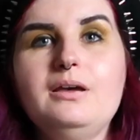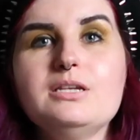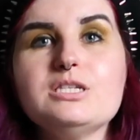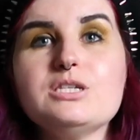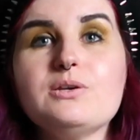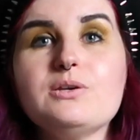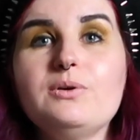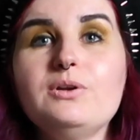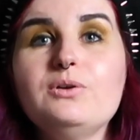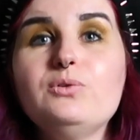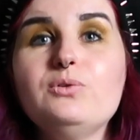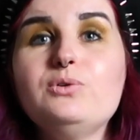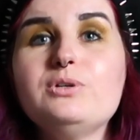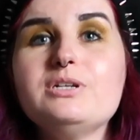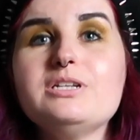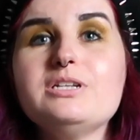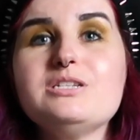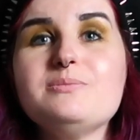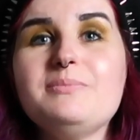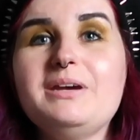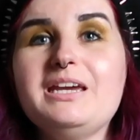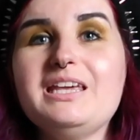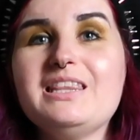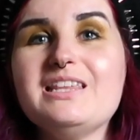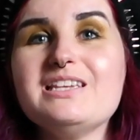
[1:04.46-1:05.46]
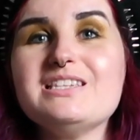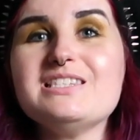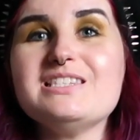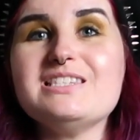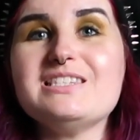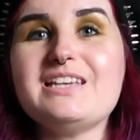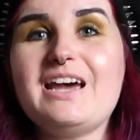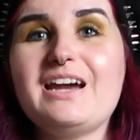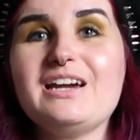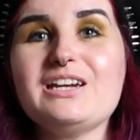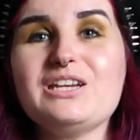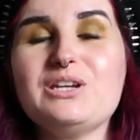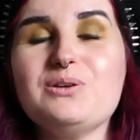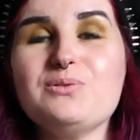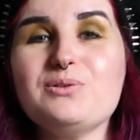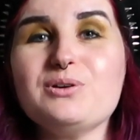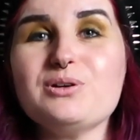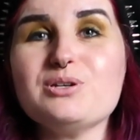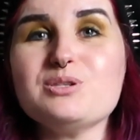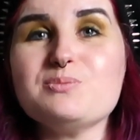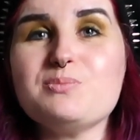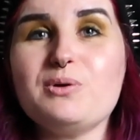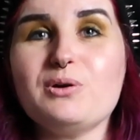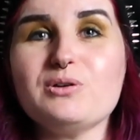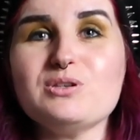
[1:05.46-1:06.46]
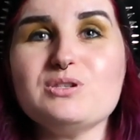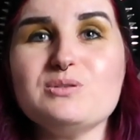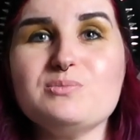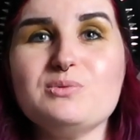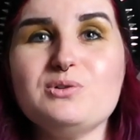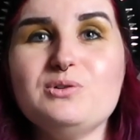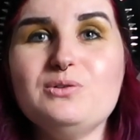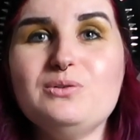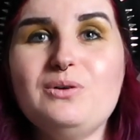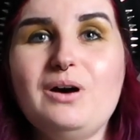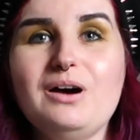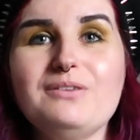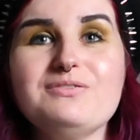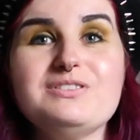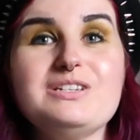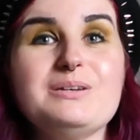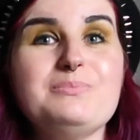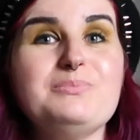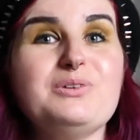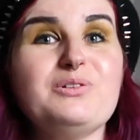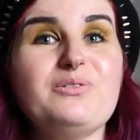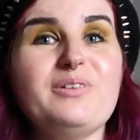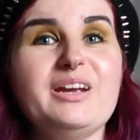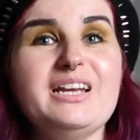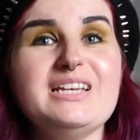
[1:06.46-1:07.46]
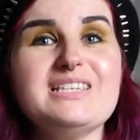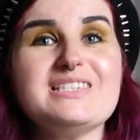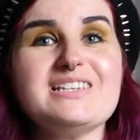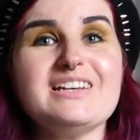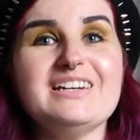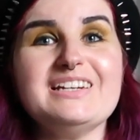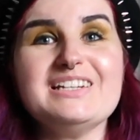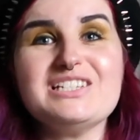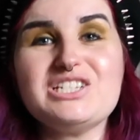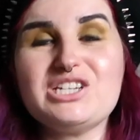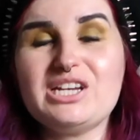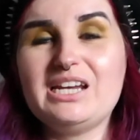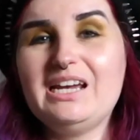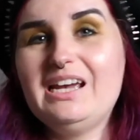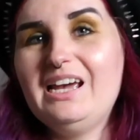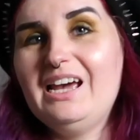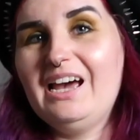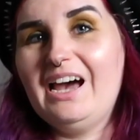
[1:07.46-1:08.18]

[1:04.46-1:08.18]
So in order to make this as accurate as possible, I've done my research